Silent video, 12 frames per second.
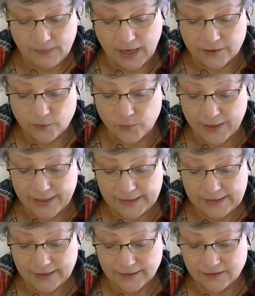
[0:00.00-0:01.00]
and a way
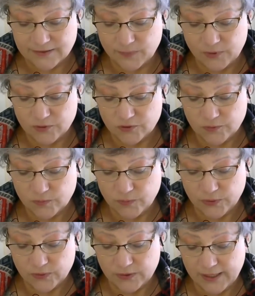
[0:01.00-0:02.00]
that the spiritual
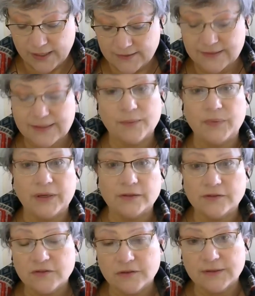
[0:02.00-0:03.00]
world can step
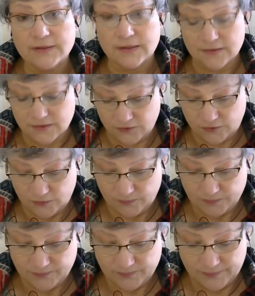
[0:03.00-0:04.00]
in to assist you.
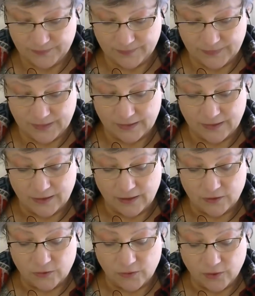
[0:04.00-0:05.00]

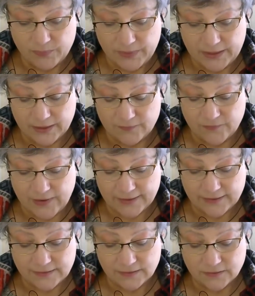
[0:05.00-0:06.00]
You are being
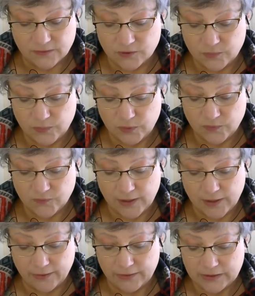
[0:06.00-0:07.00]
invited to move
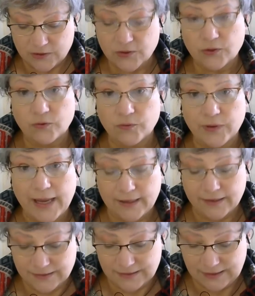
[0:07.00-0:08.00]
now into a
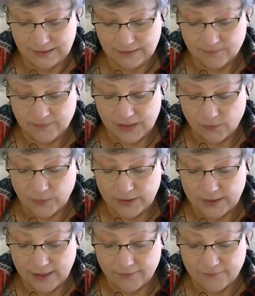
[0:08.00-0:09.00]
reality where
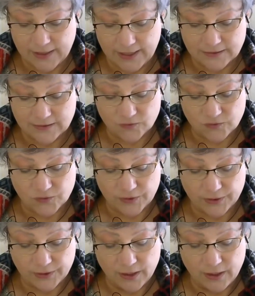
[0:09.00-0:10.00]
love, light, and
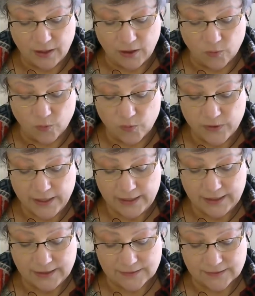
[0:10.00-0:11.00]
joy are all there
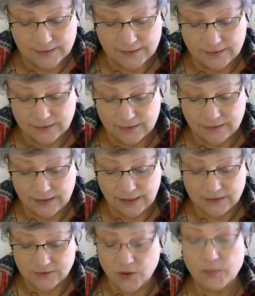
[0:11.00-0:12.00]
is. There
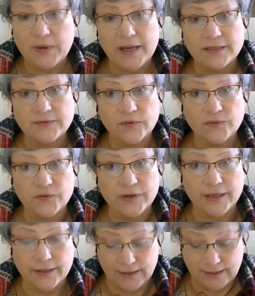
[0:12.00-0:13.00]
is no place for
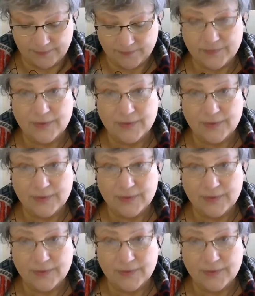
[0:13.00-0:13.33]
fear there.